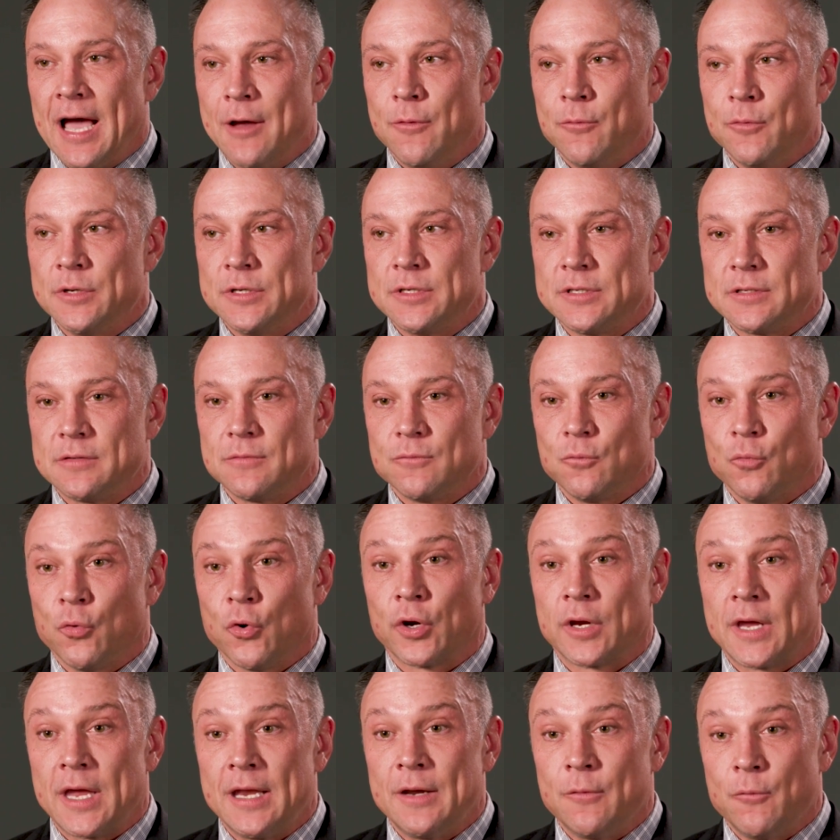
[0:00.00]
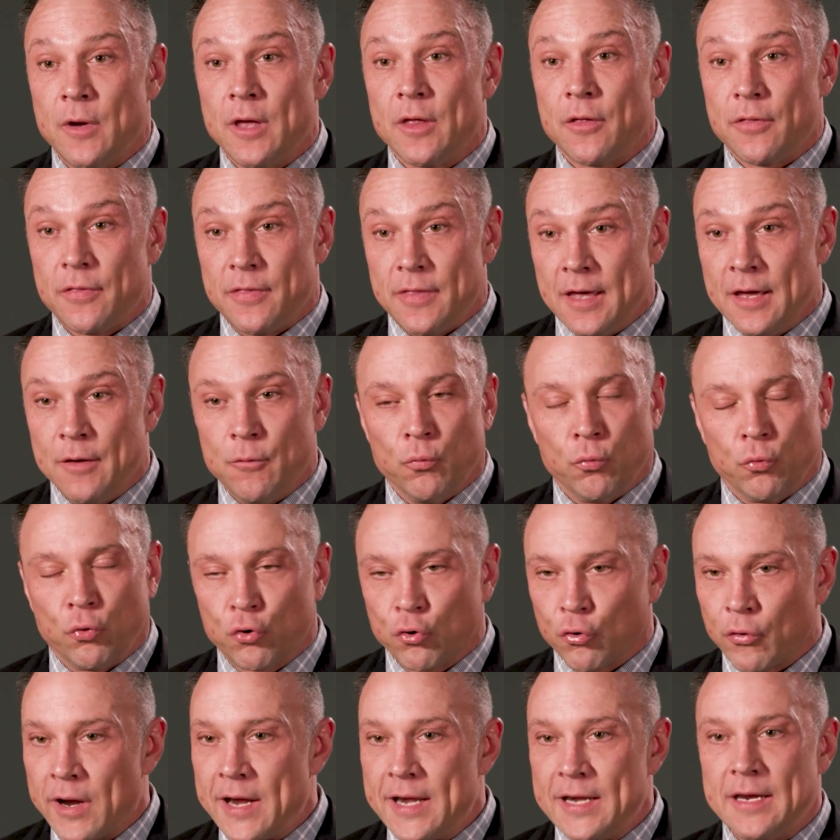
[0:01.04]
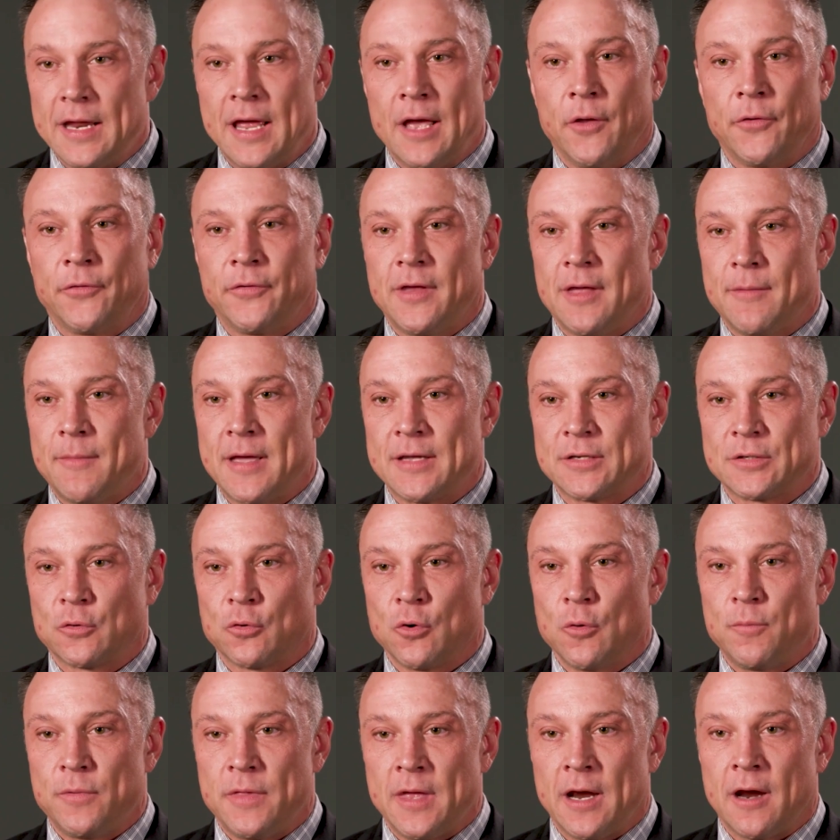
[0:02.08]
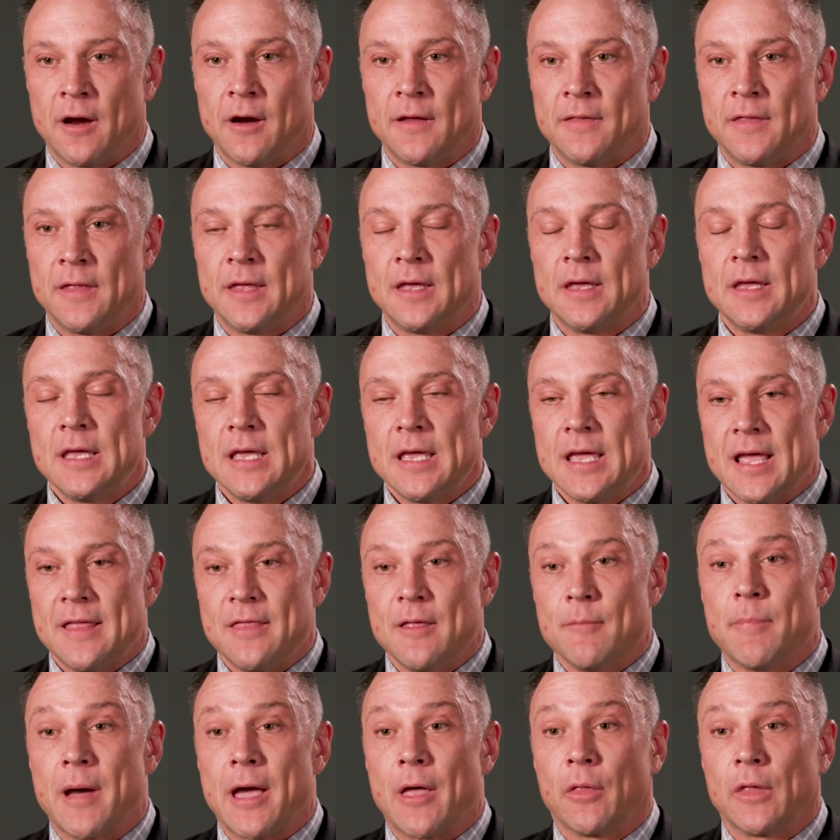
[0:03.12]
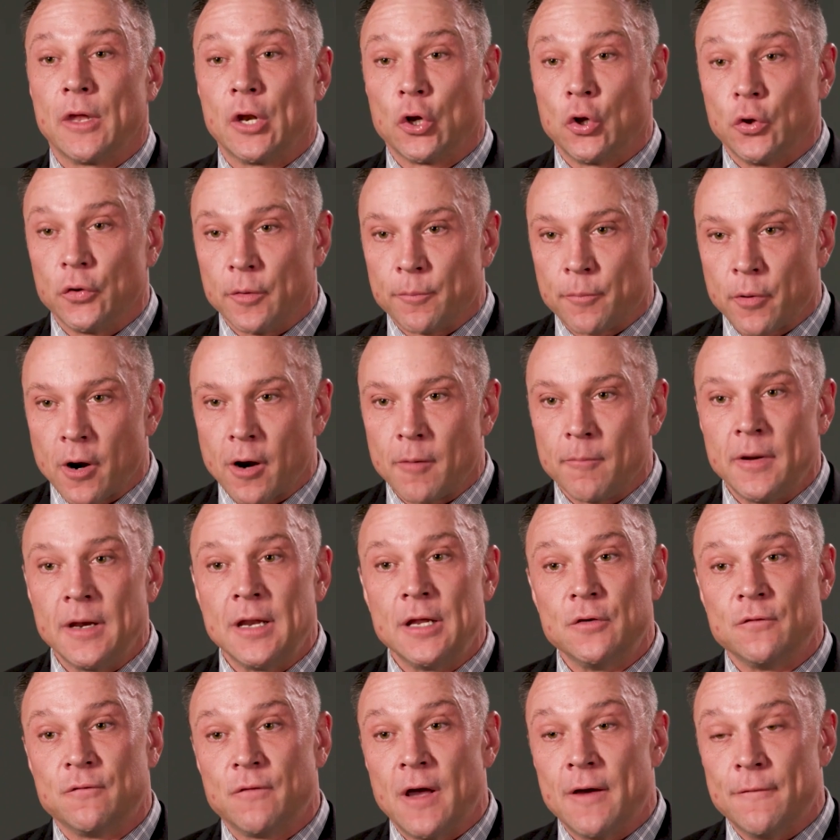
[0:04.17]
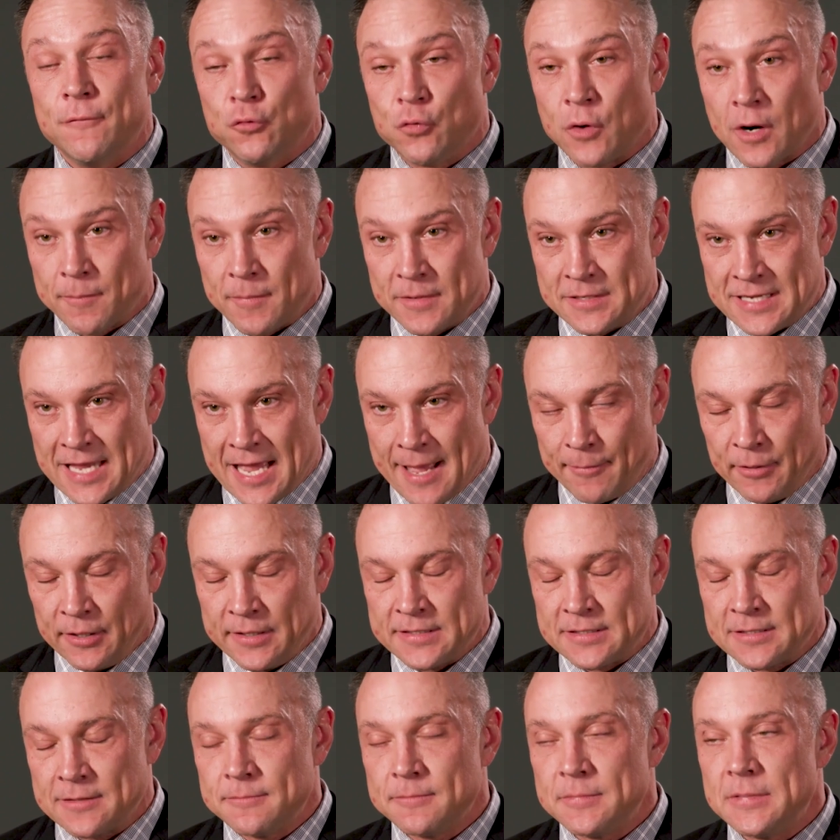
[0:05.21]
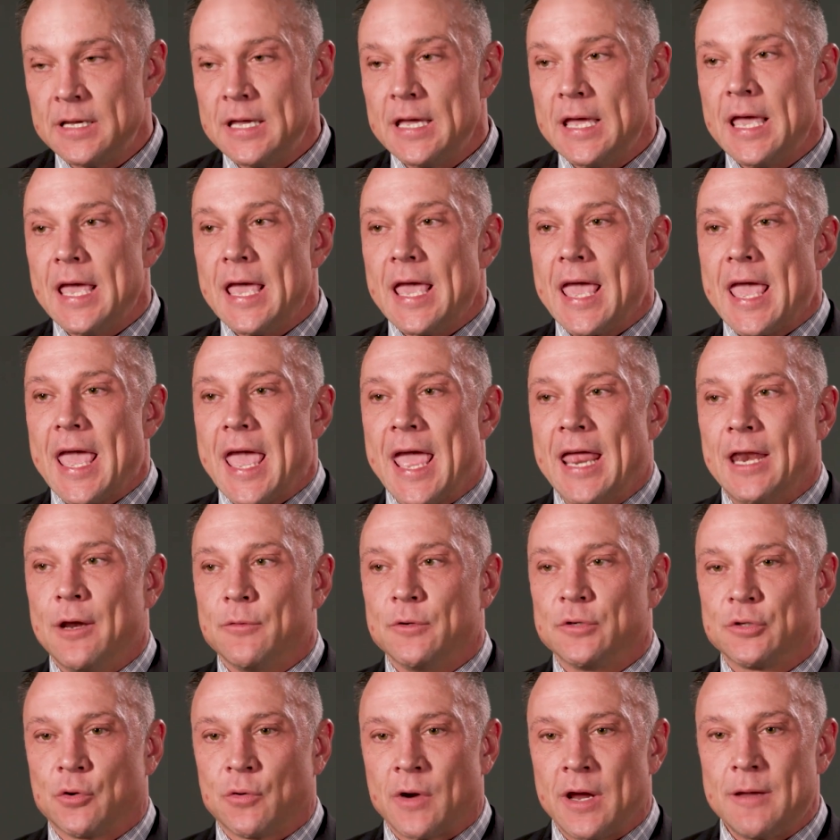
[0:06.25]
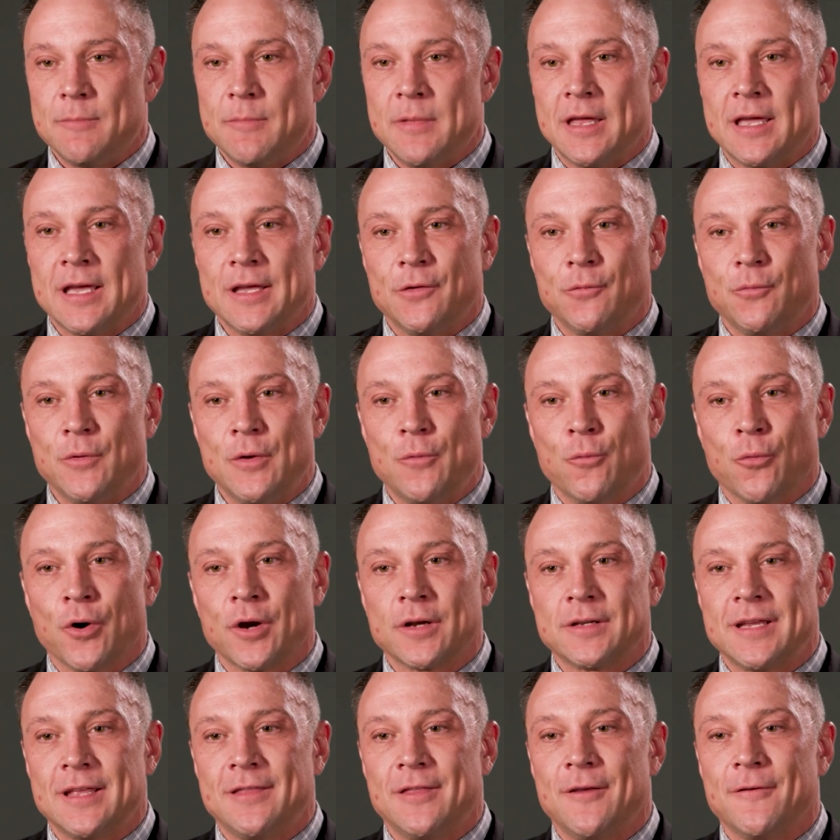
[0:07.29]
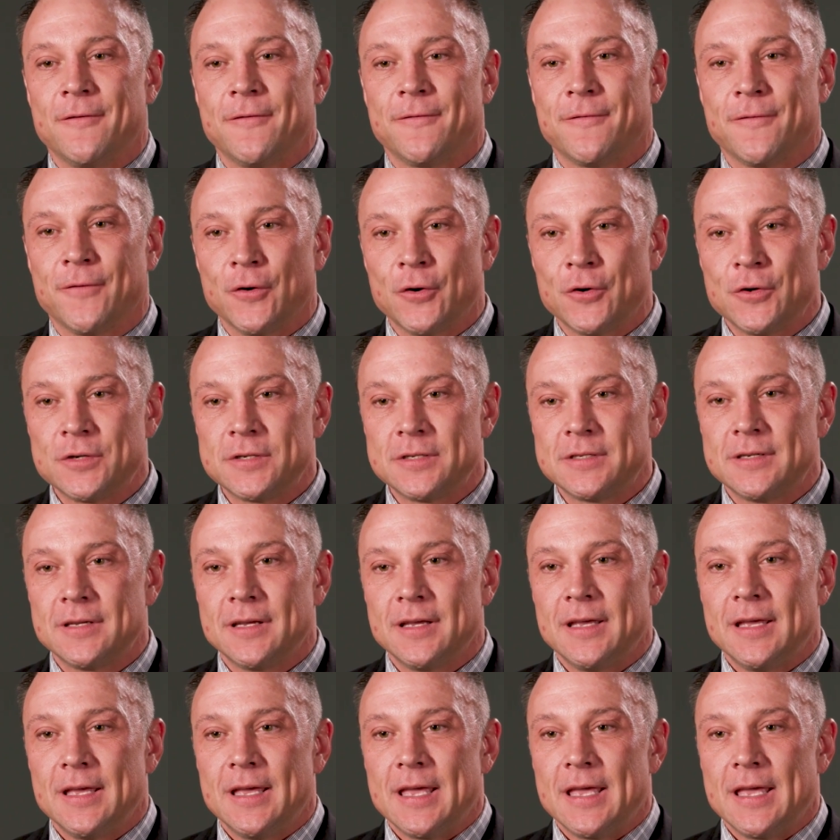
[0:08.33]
I was working with a great LCMS group there in the in the bioanalytical department of drug metabolism. And it was great because we worked in the first